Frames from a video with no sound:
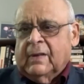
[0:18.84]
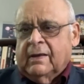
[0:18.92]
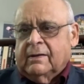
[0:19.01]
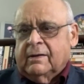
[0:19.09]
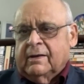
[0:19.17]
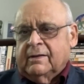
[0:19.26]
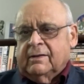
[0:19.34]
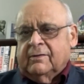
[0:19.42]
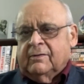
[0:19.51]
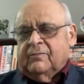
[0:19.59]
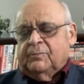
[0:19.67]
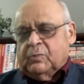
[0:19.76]
in
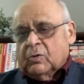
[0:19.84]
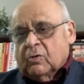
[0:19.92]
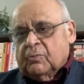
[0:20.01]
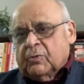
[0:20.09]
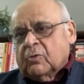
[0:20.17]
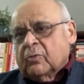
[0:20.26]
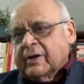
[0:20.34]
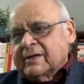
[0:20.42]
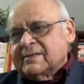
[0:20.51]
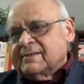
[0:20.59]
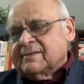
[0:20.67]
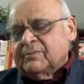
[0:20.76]
pro
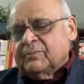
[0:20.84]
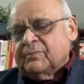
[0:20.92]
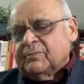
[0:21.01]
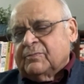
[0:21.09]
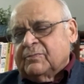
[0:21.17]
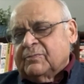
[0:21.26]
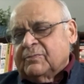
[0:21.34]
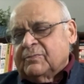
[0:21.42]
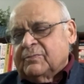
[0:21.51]
West, pro